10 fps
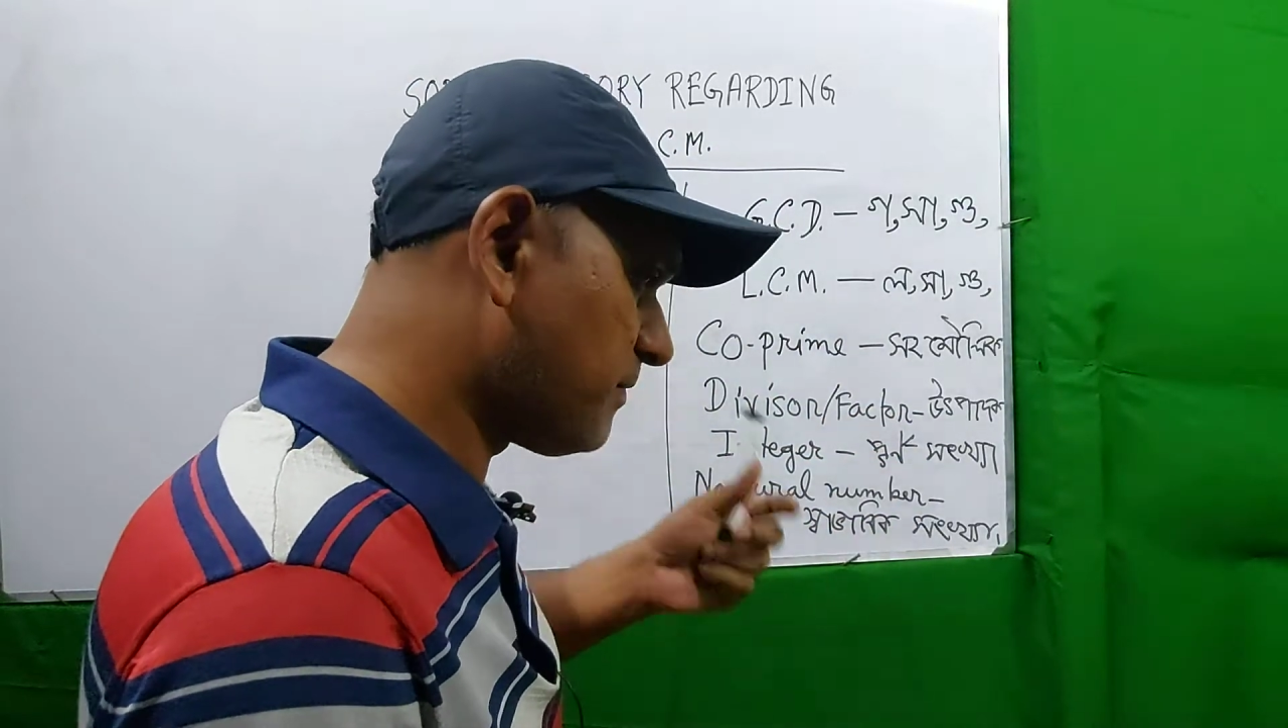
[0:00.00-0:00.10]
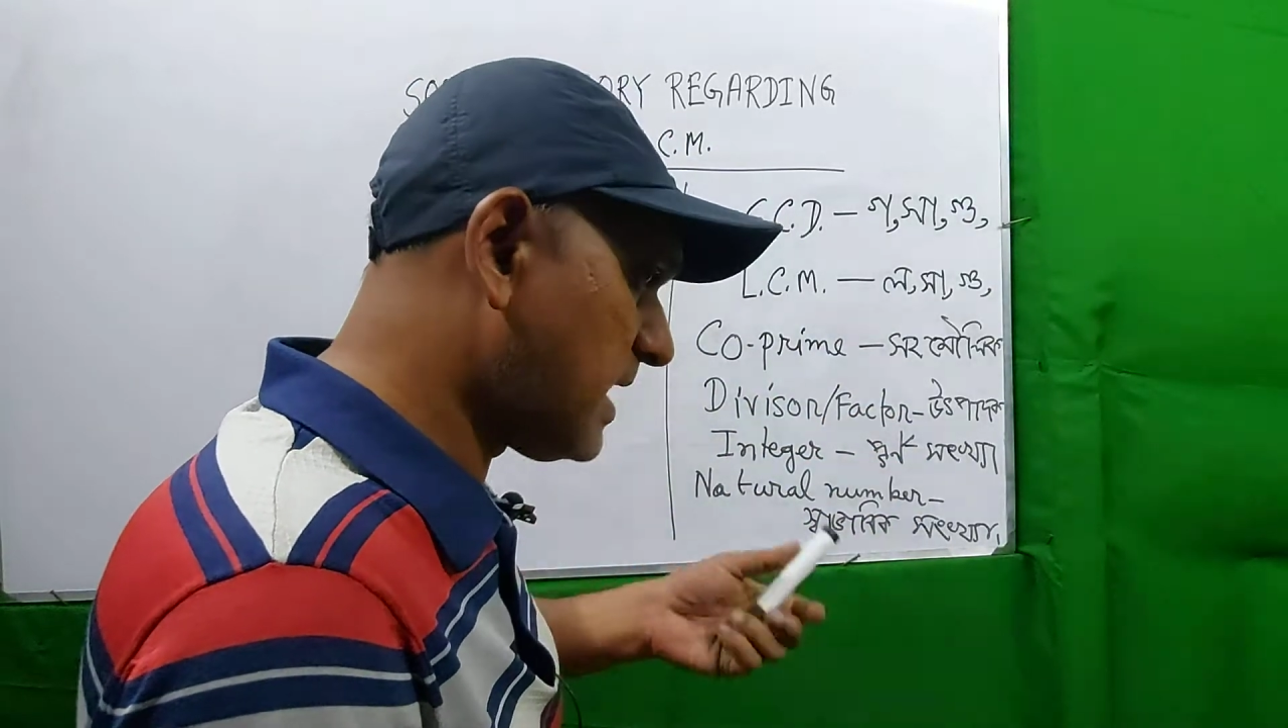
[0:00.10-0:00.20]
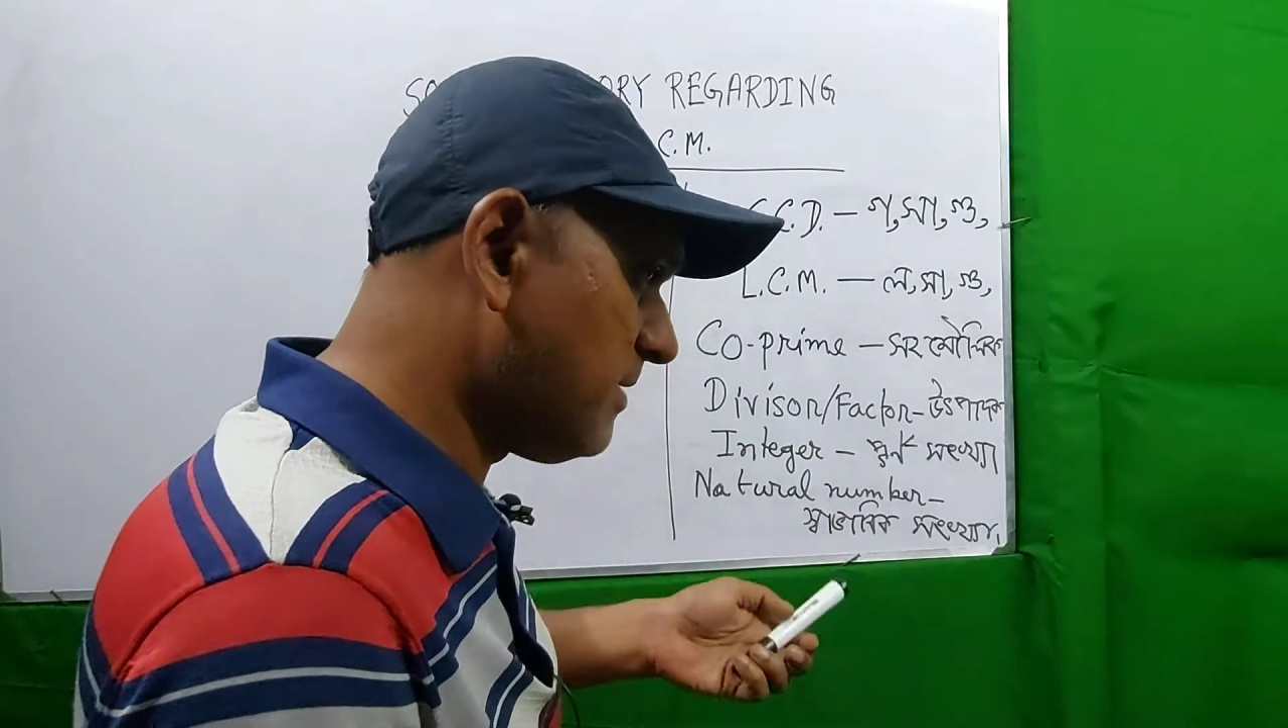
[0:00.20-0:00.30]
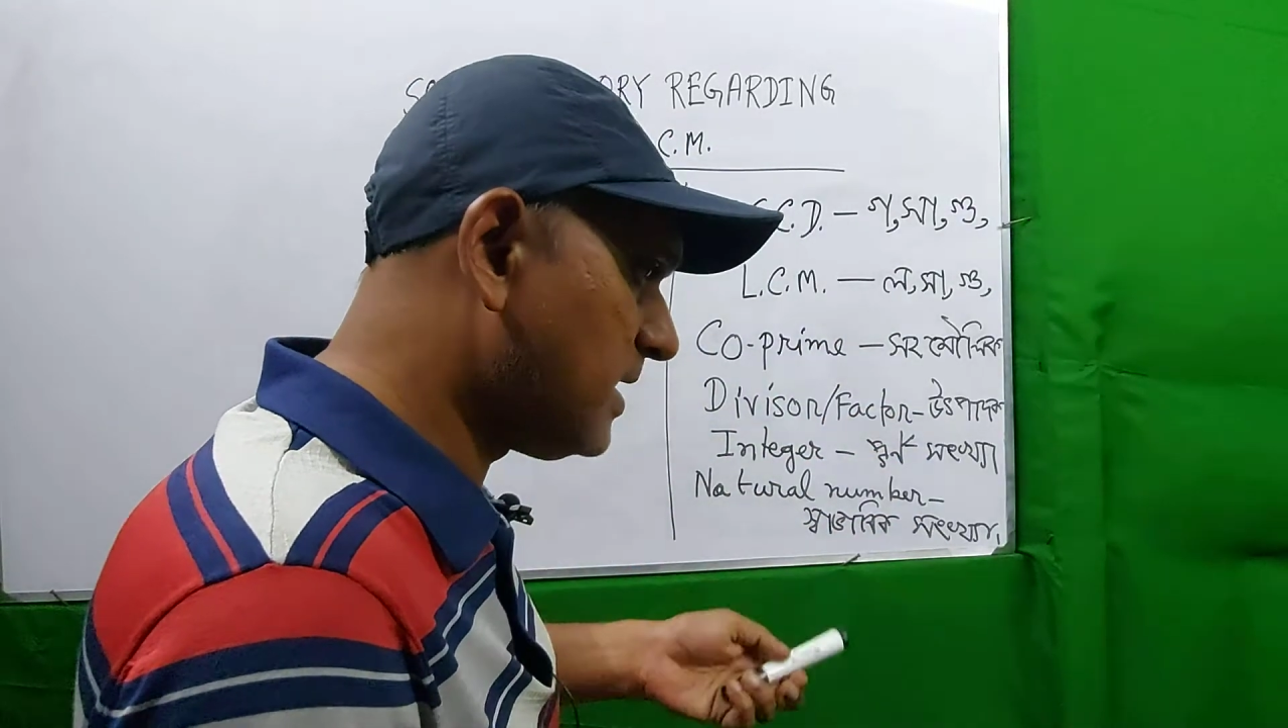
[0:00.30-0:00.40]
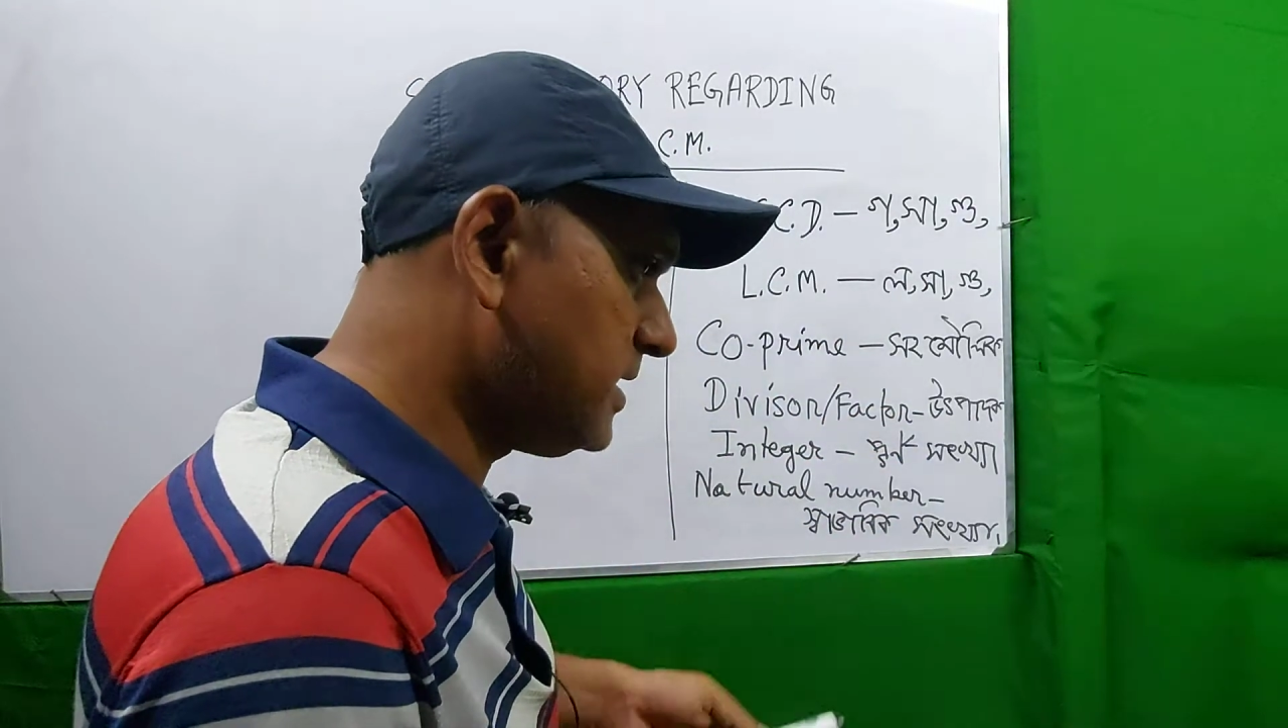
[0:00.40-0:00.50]

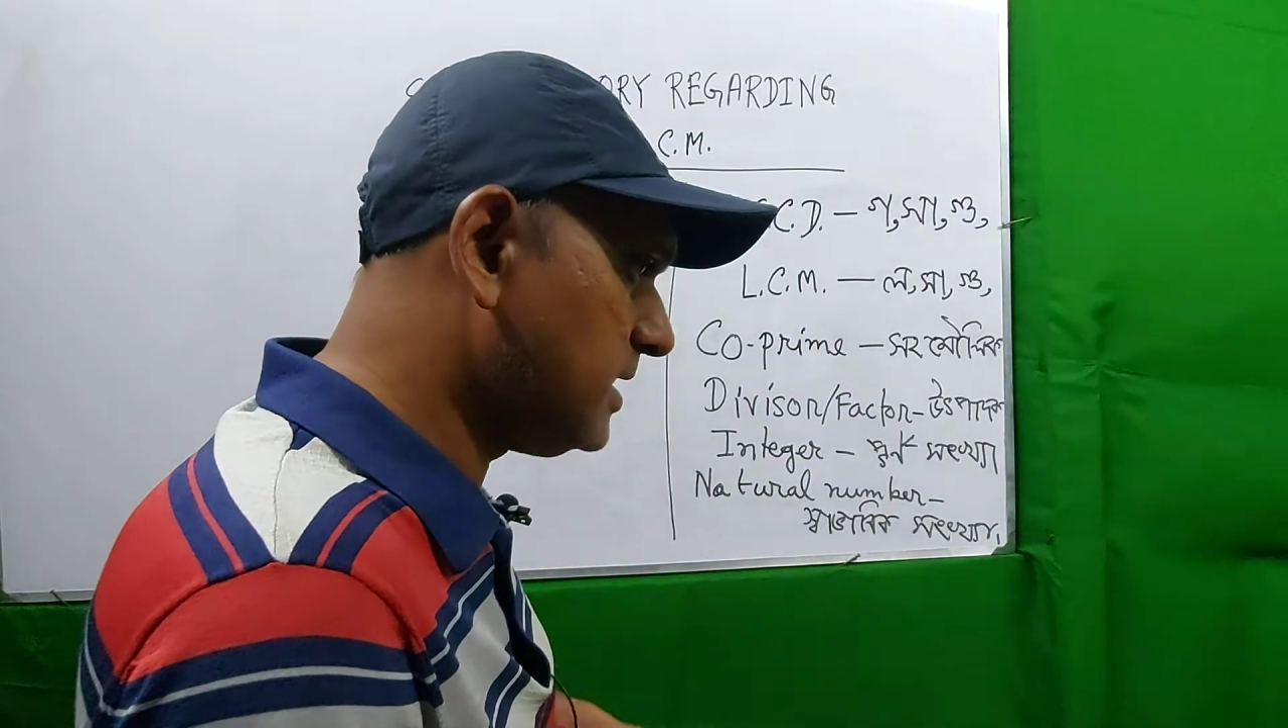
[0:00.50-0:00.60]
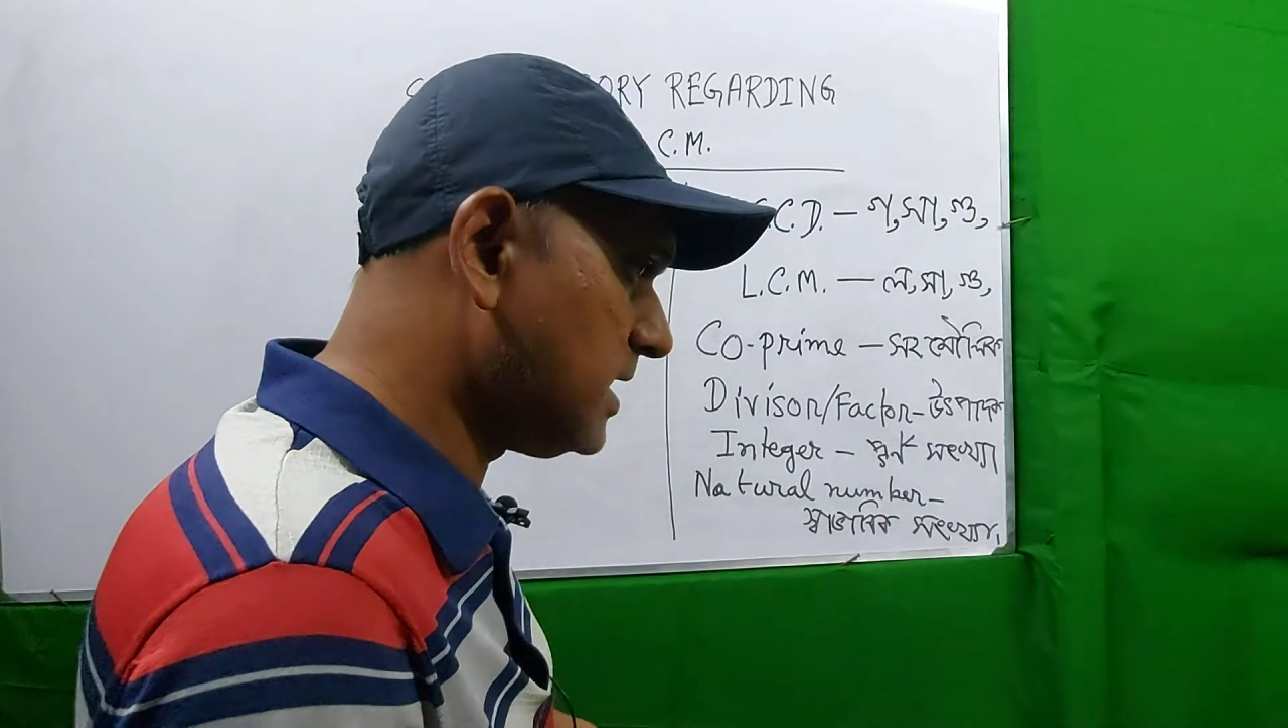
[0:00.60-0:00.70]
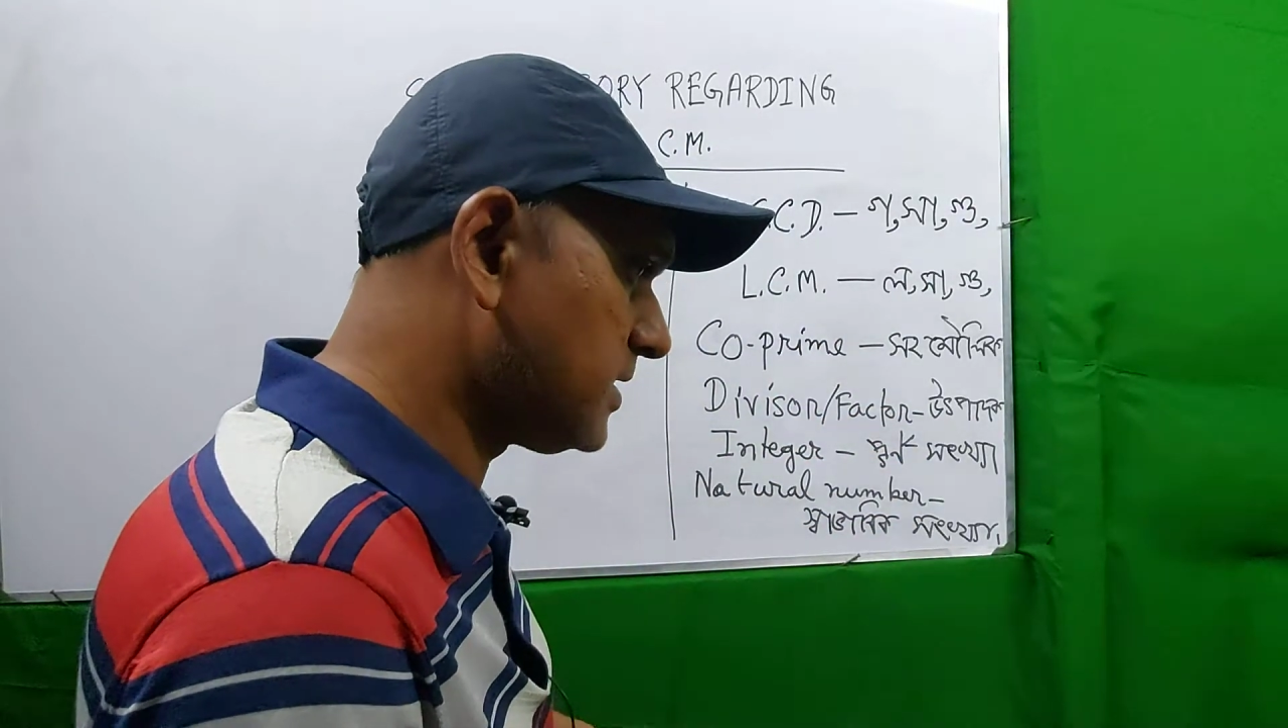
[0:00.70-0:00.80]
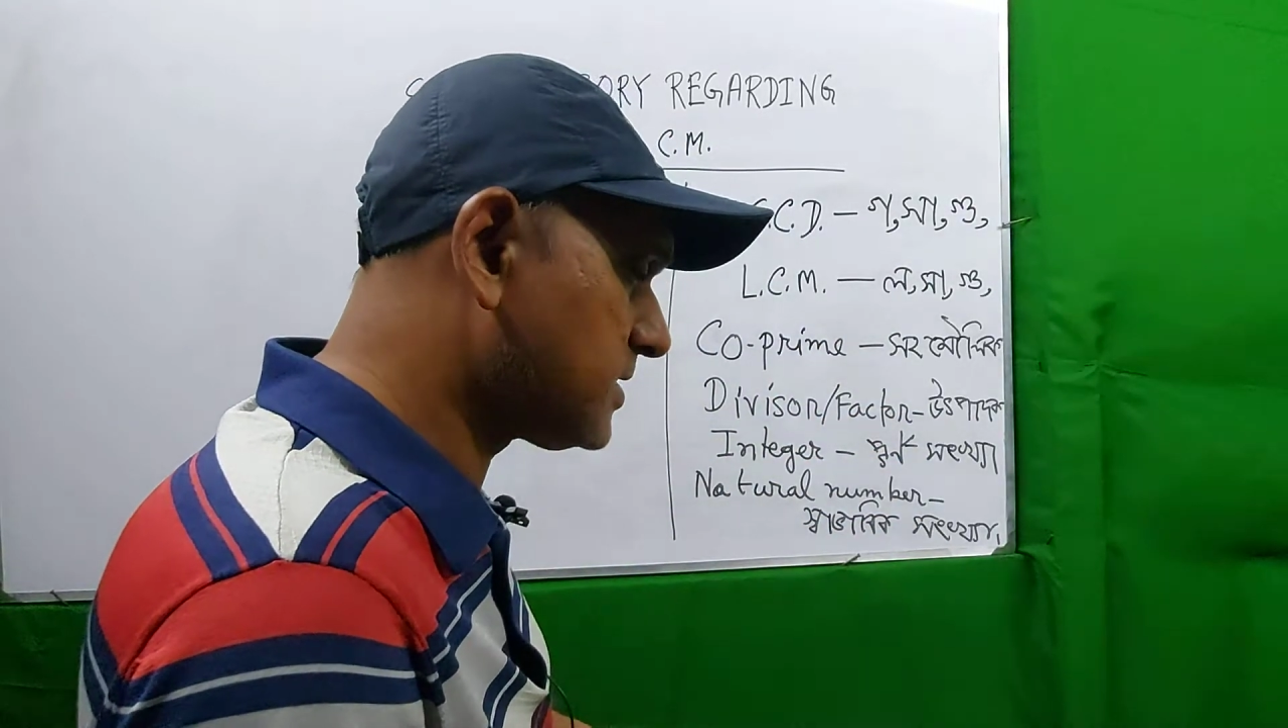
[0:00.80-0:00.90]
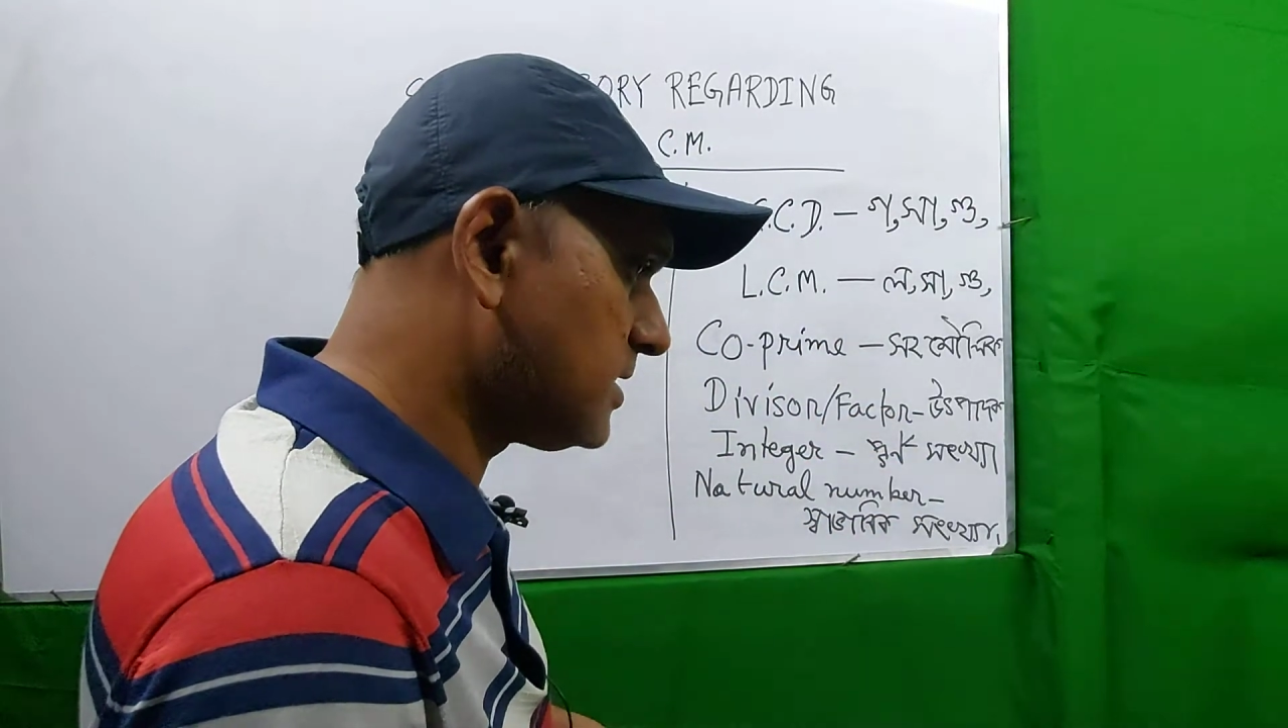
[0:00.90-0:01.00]
primary
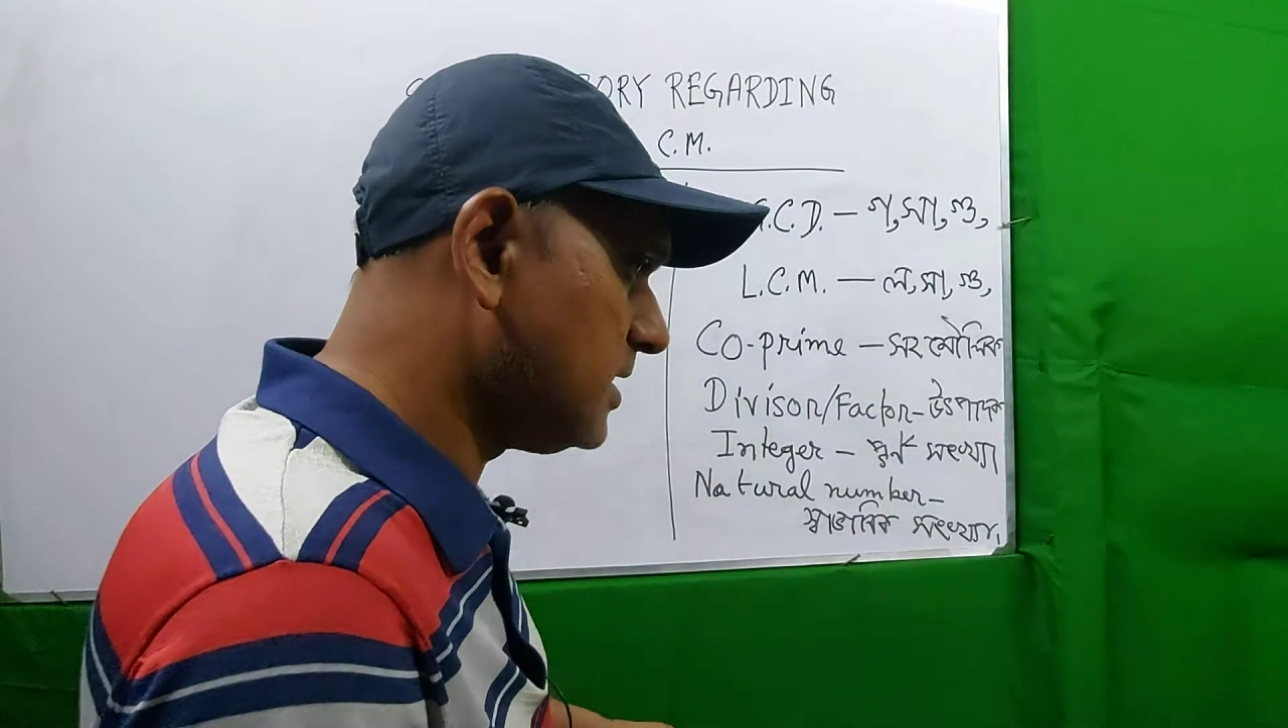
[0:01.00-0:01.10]
and